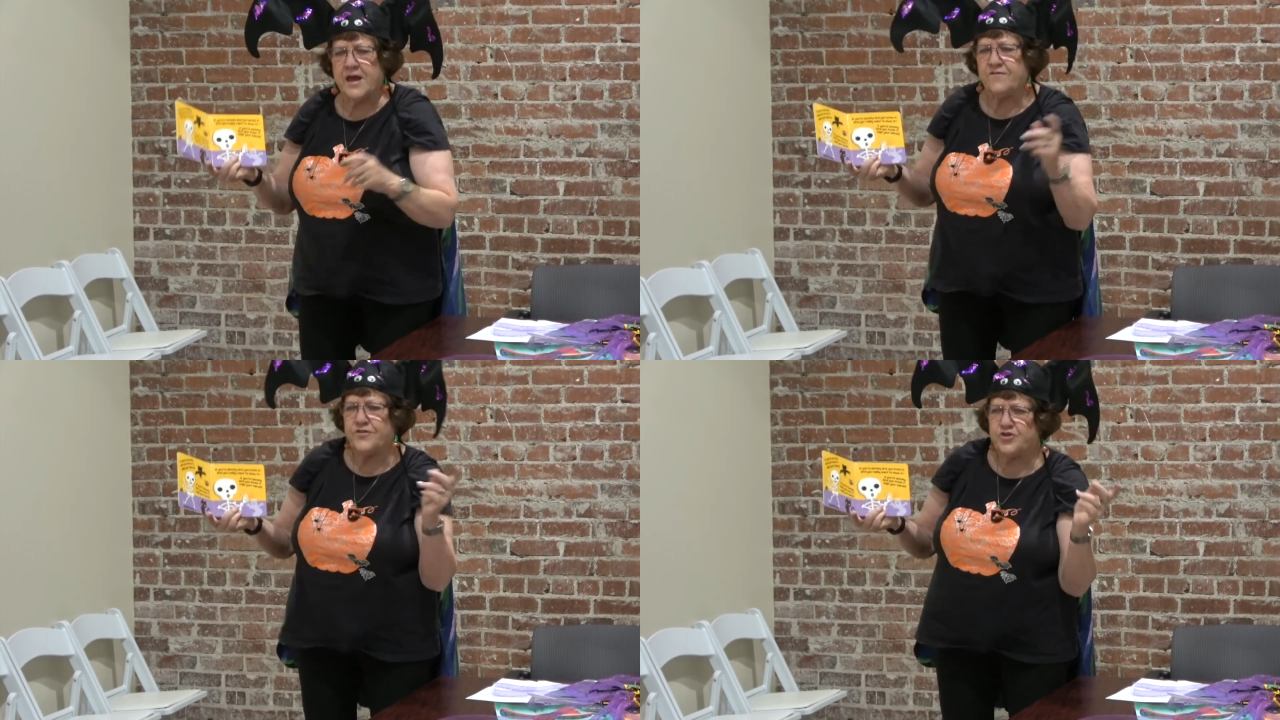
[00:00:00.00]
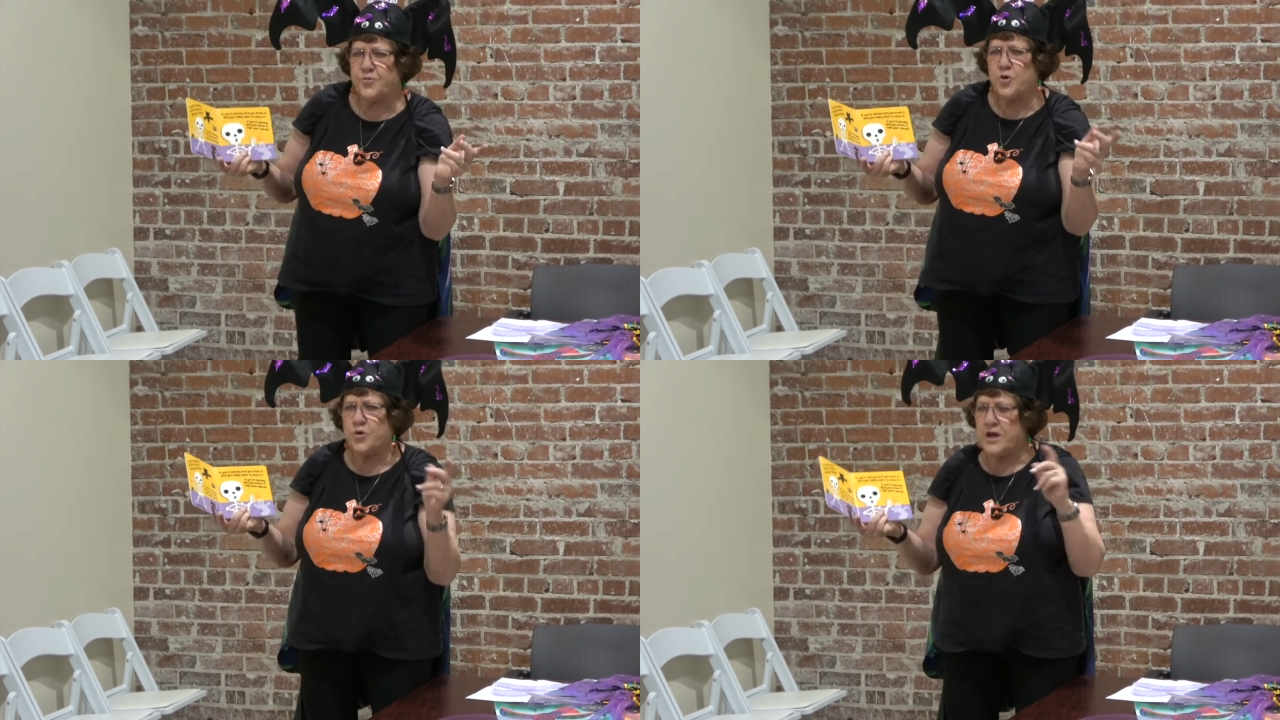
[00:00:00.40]
If you're
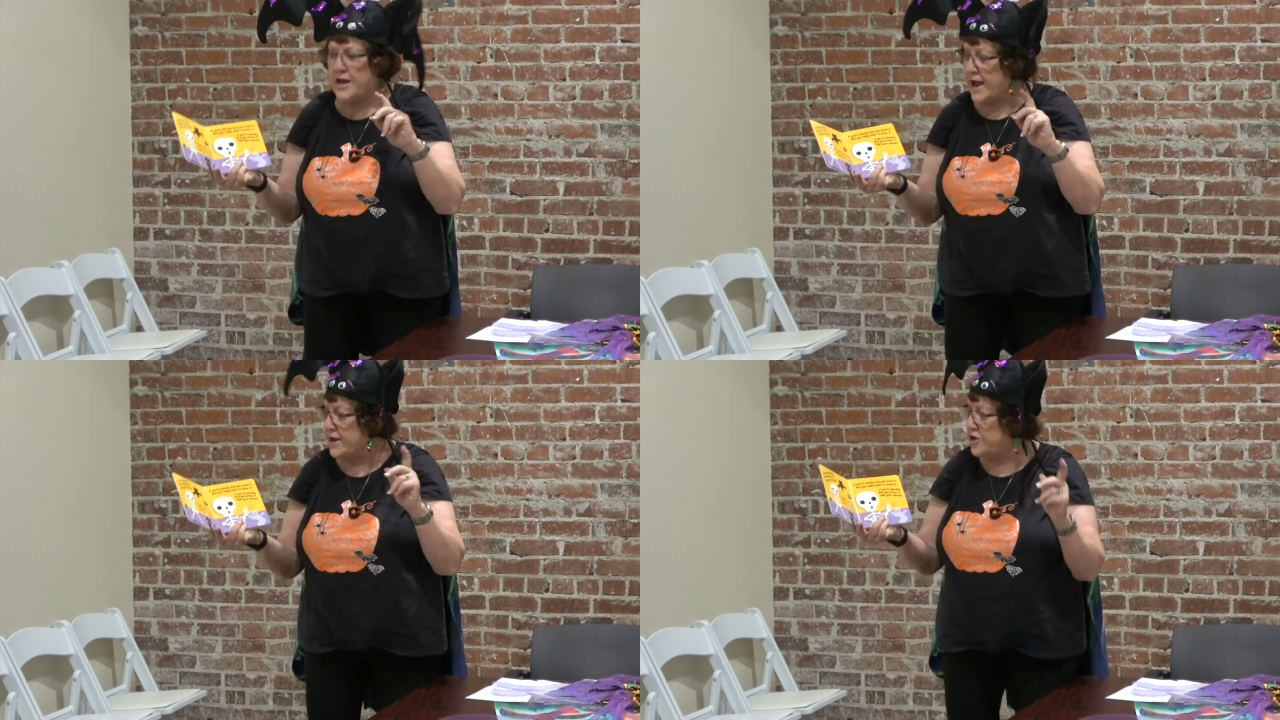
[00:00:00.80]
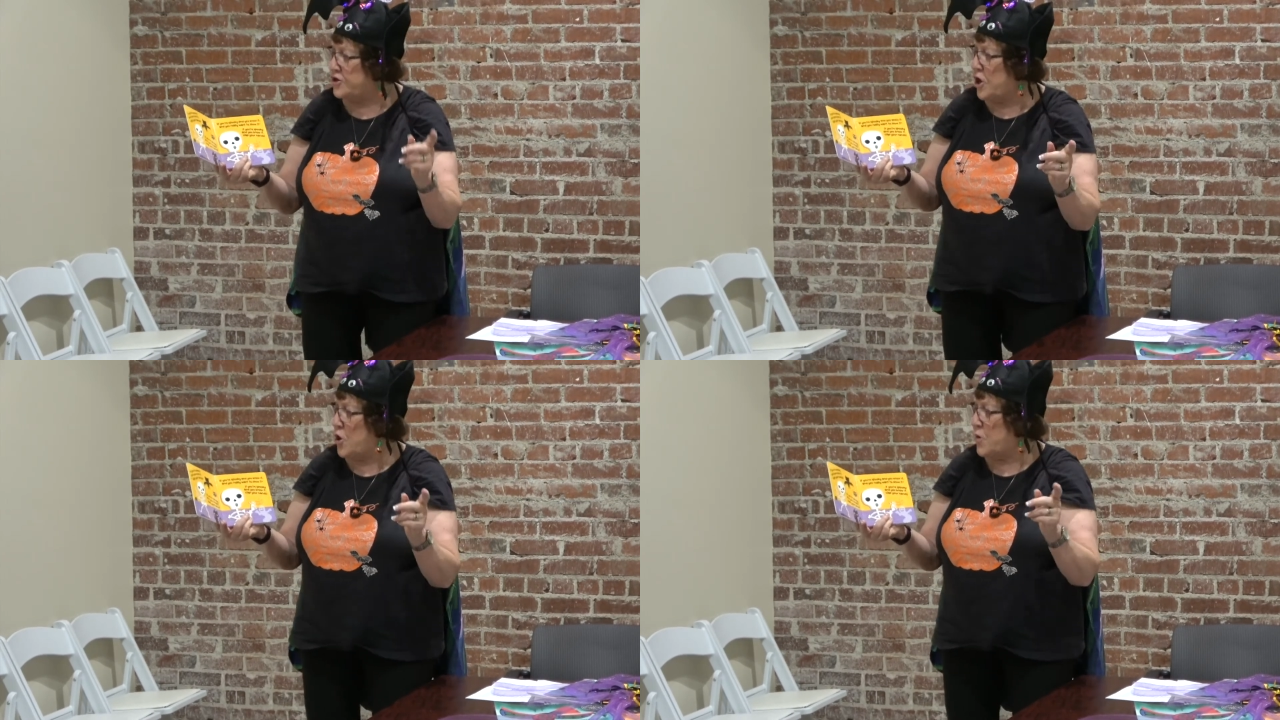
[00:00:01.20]
spooky and
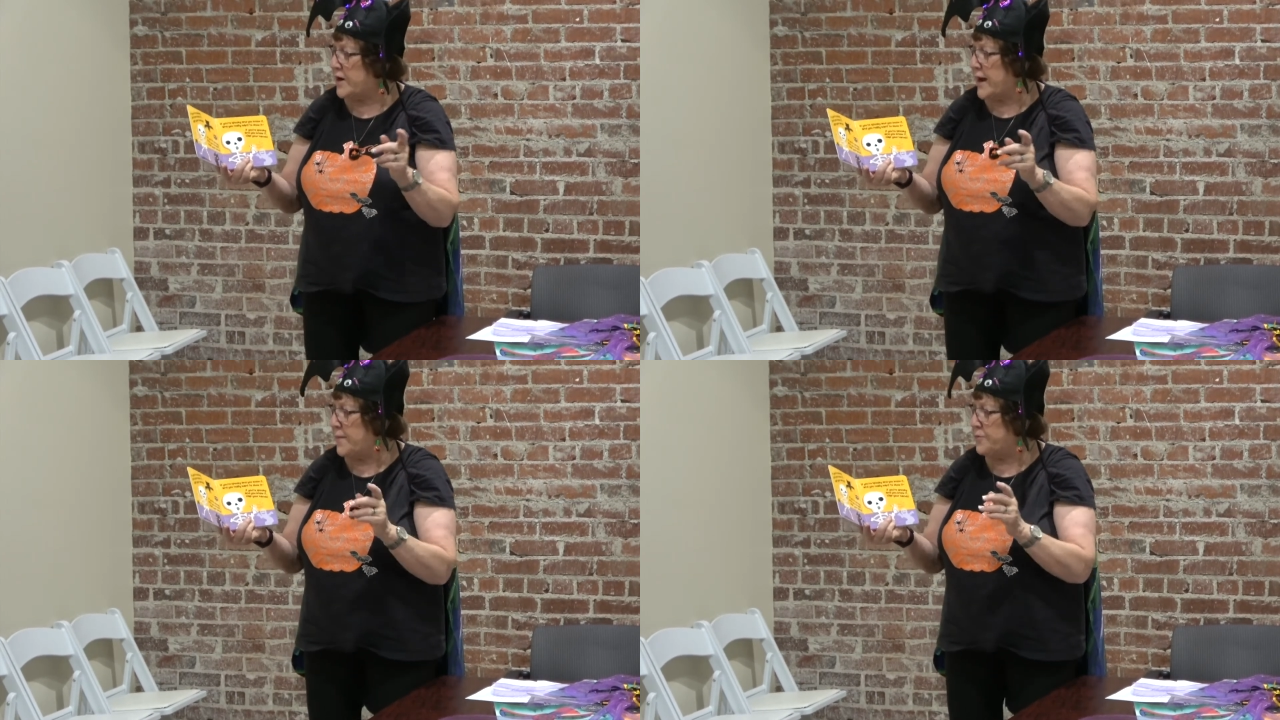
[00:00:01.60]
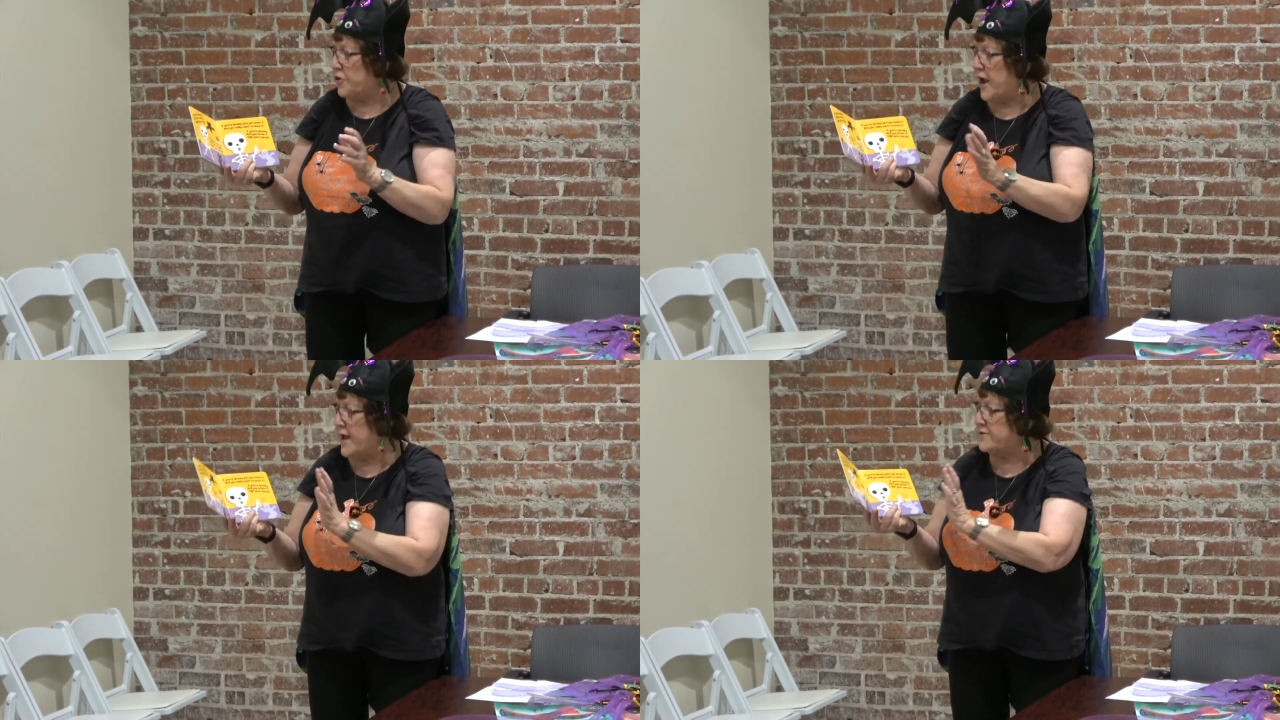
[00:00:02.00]
you know what, clap
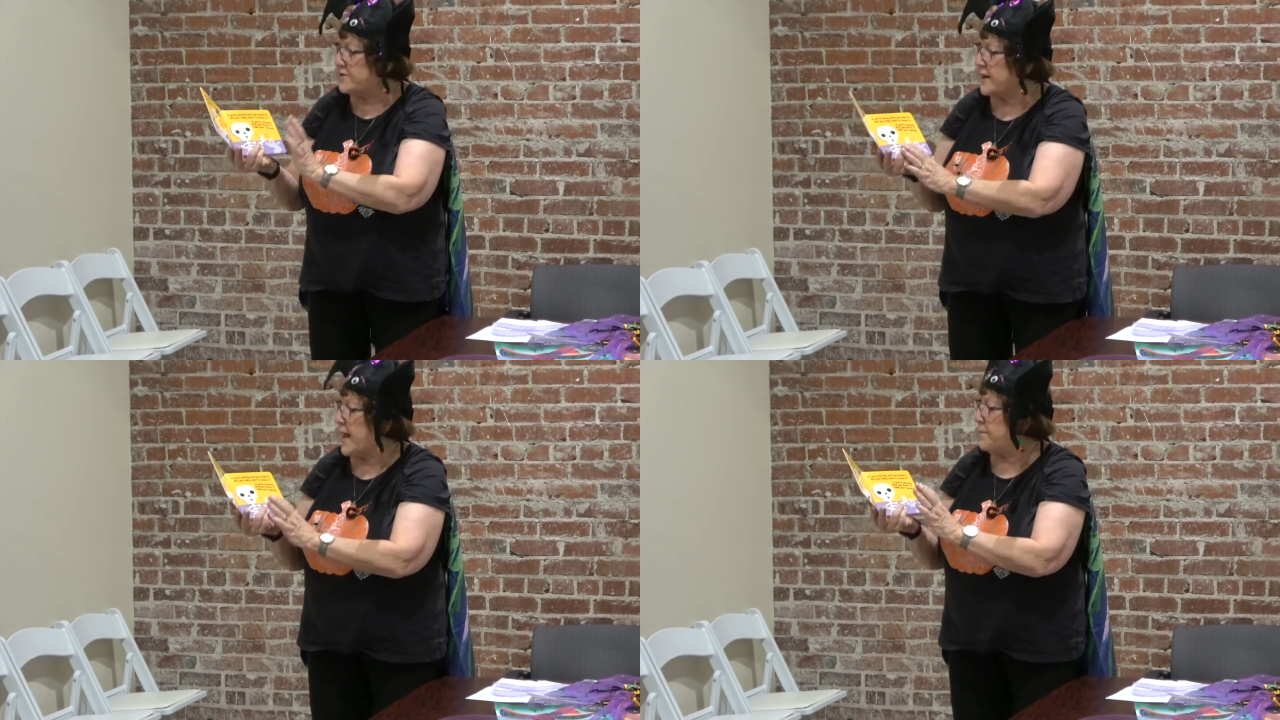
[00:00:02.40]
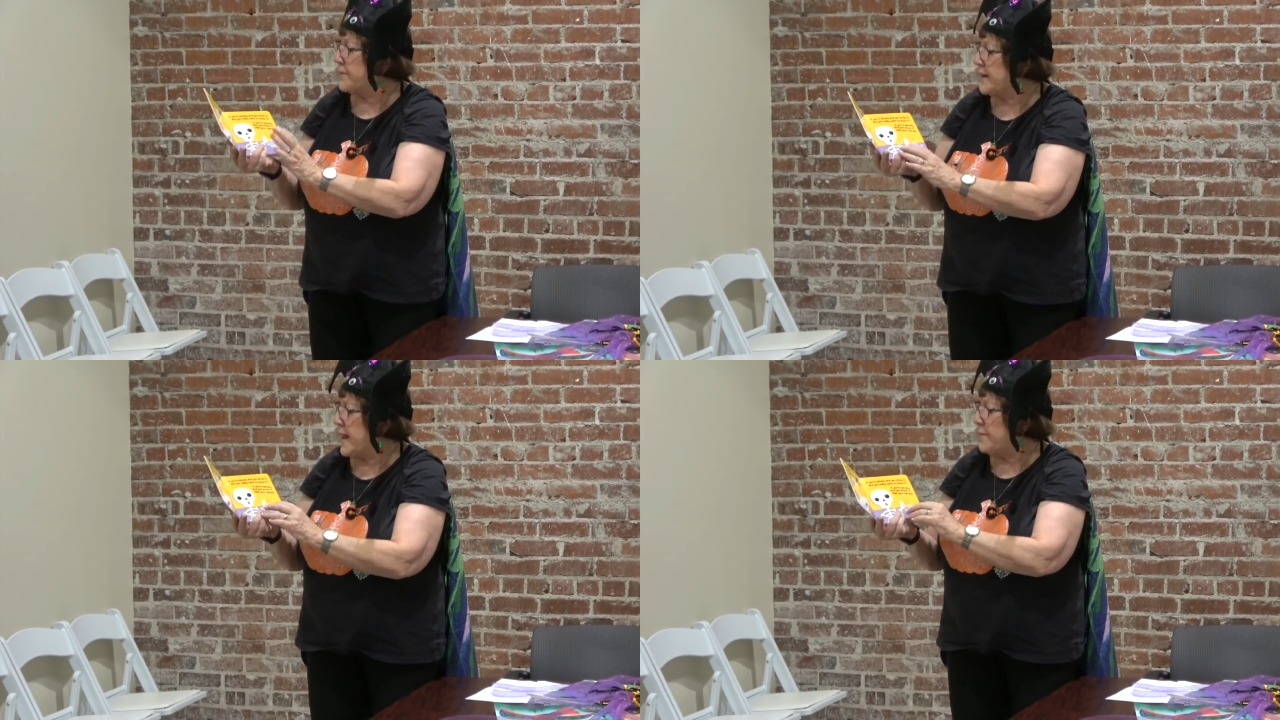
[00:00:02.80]
your hands, clap,
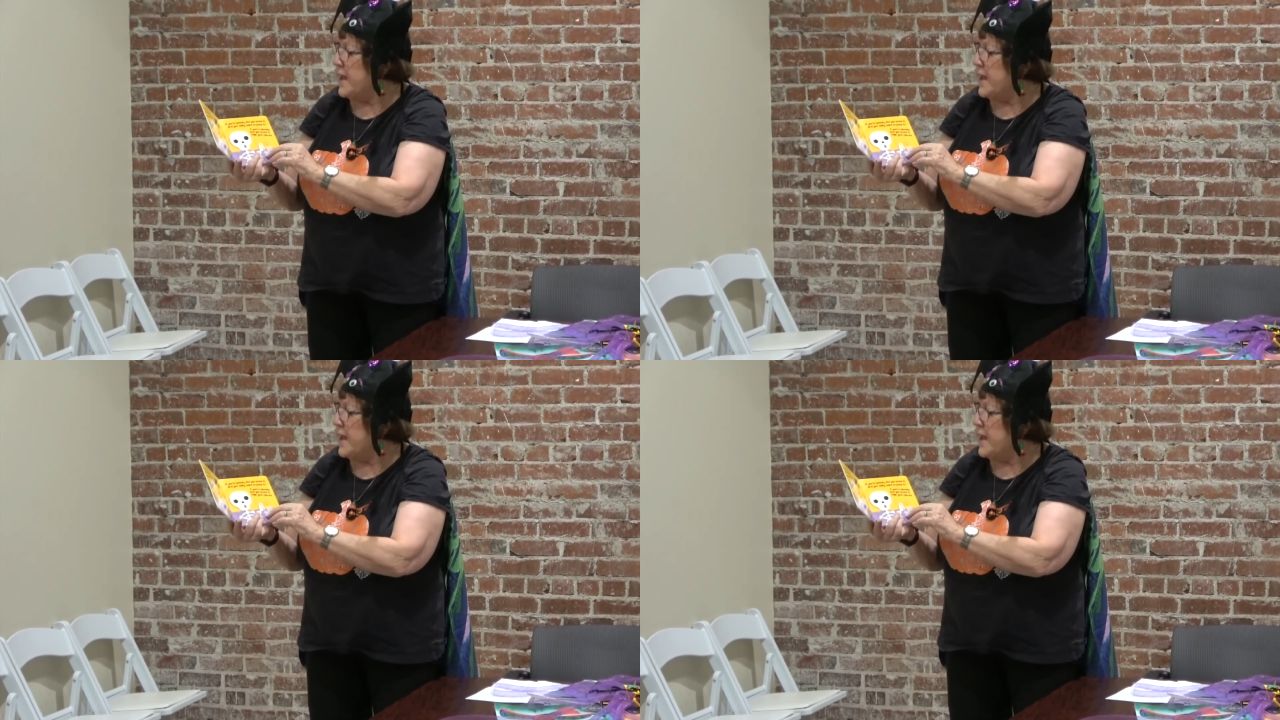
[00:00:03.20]
clap.